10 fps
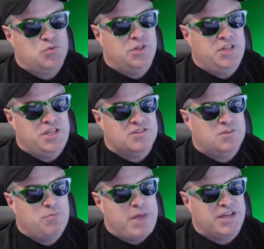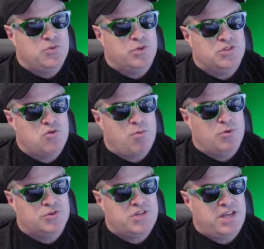released back to its normal
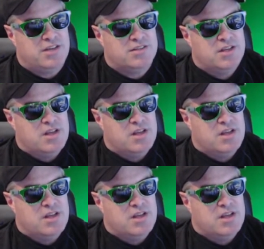state.